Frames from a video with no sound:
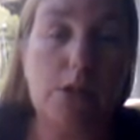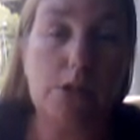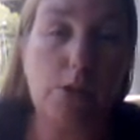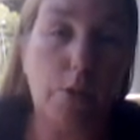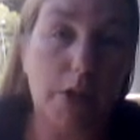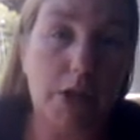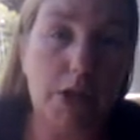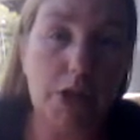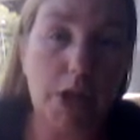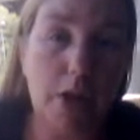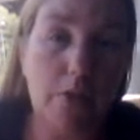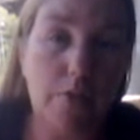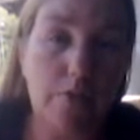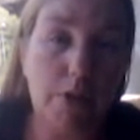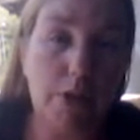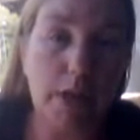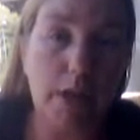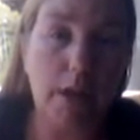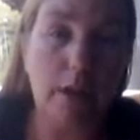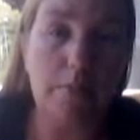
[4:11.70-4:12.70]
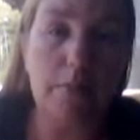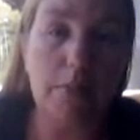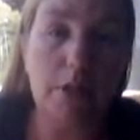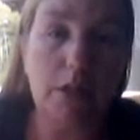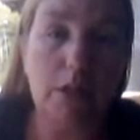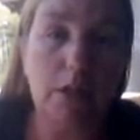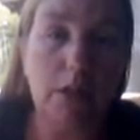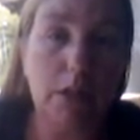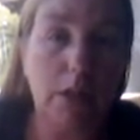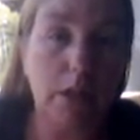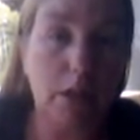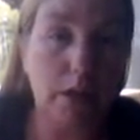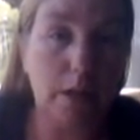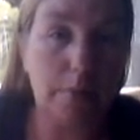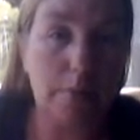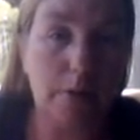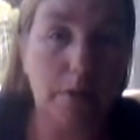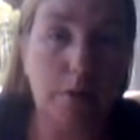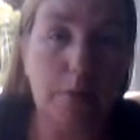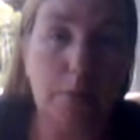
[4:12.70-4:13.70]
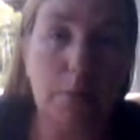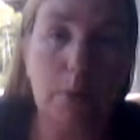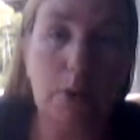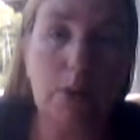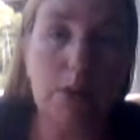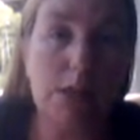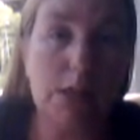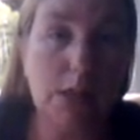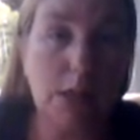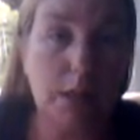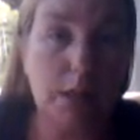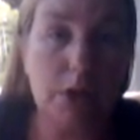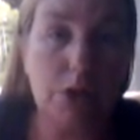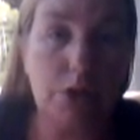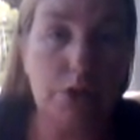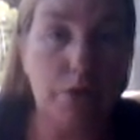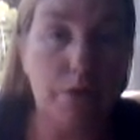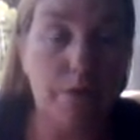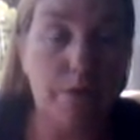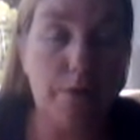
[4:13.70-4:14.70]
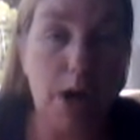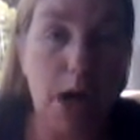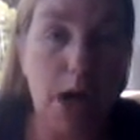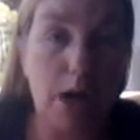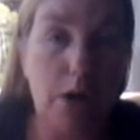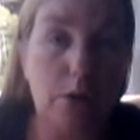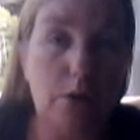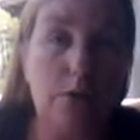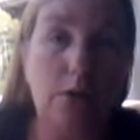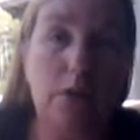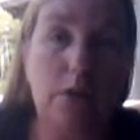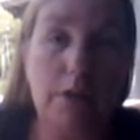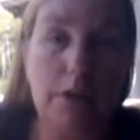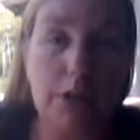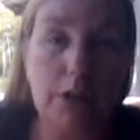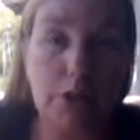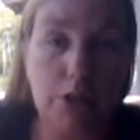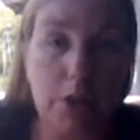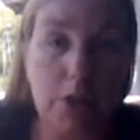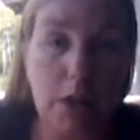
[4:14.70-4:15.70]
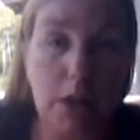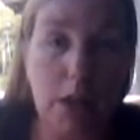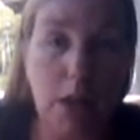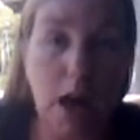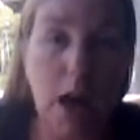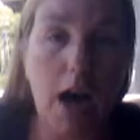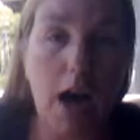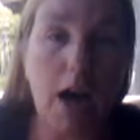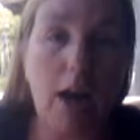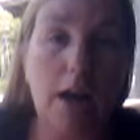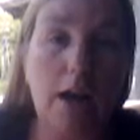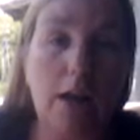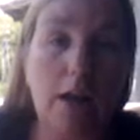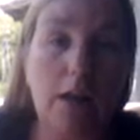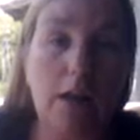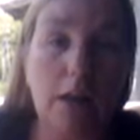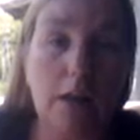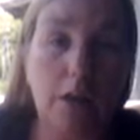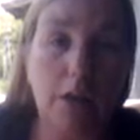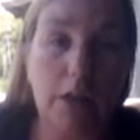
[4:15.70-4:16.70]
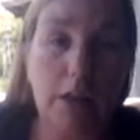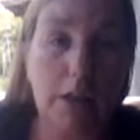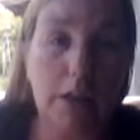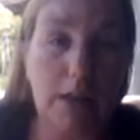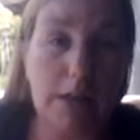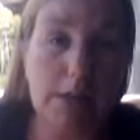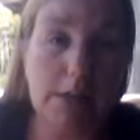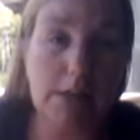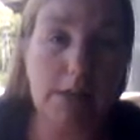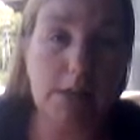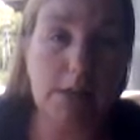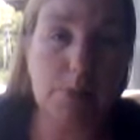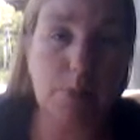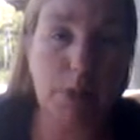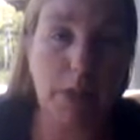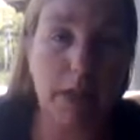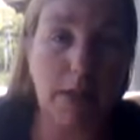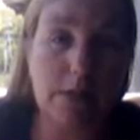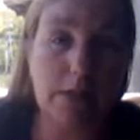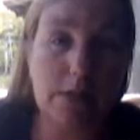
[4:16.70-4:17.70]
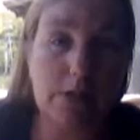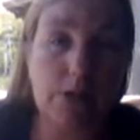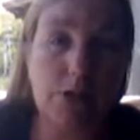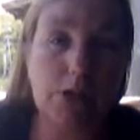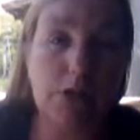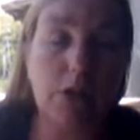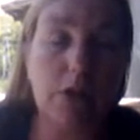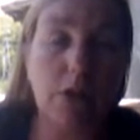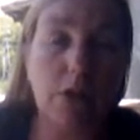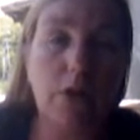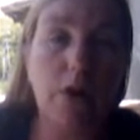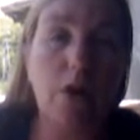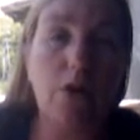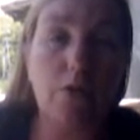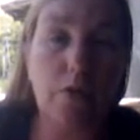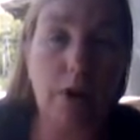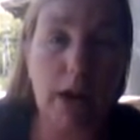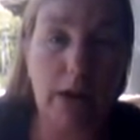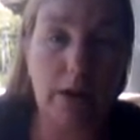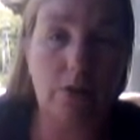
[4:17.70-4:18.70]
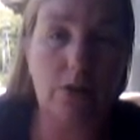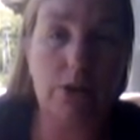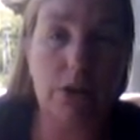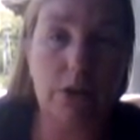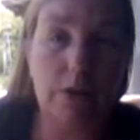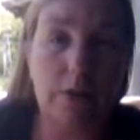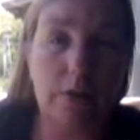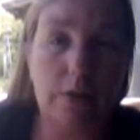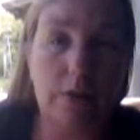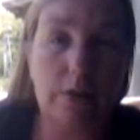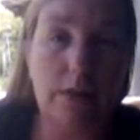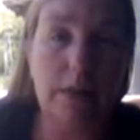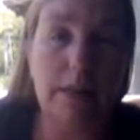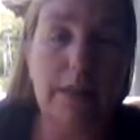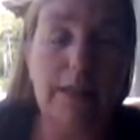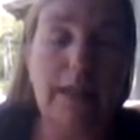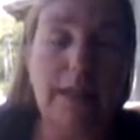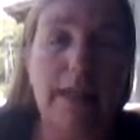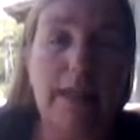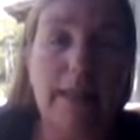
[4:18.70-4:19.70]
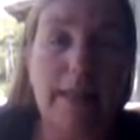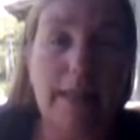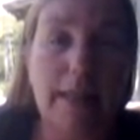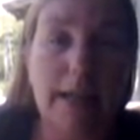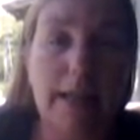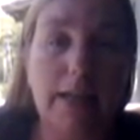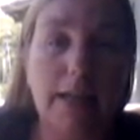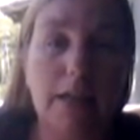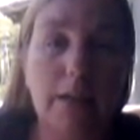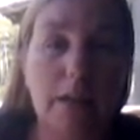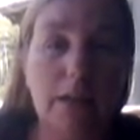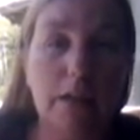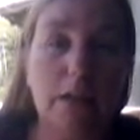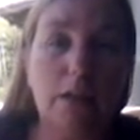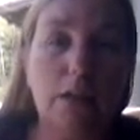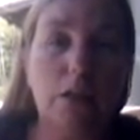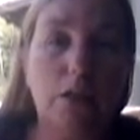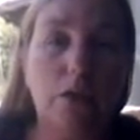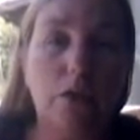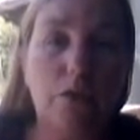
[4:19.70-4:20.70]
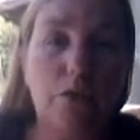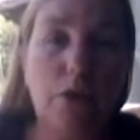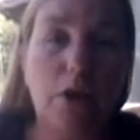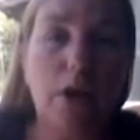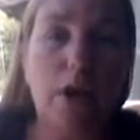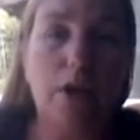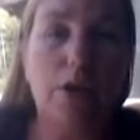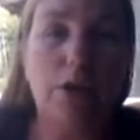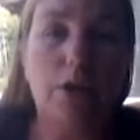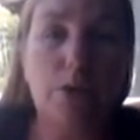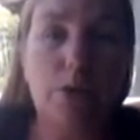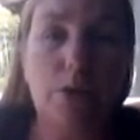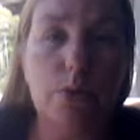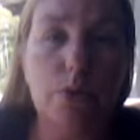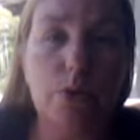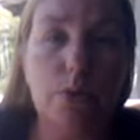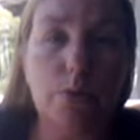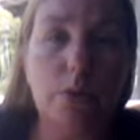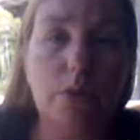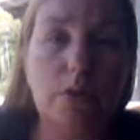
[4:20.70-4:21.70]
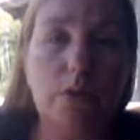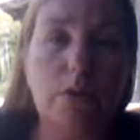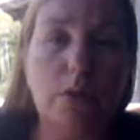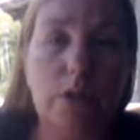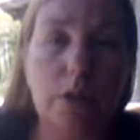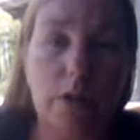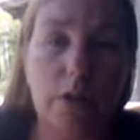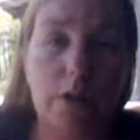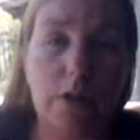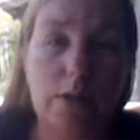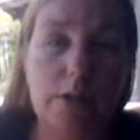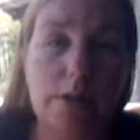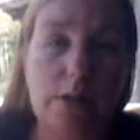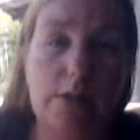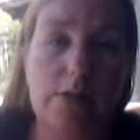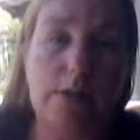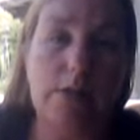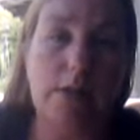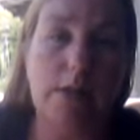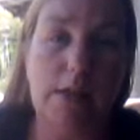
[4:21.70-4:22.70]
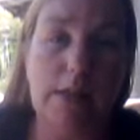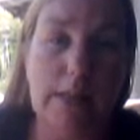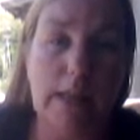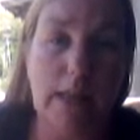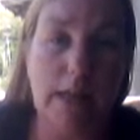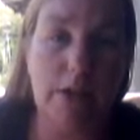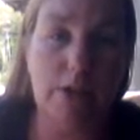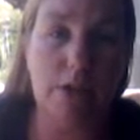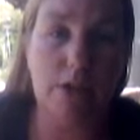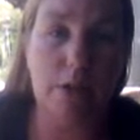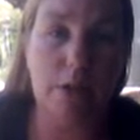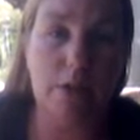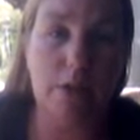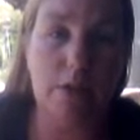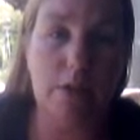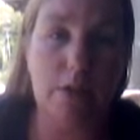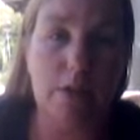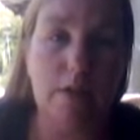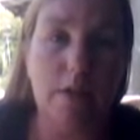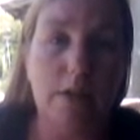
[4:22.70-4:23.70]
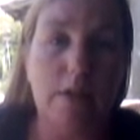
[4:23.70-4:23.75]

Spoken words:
so watch out for them. Look at billboards, look at your phone, look at your clock, look at license plates. Just look around you. Then look for unusual occurrences in nature.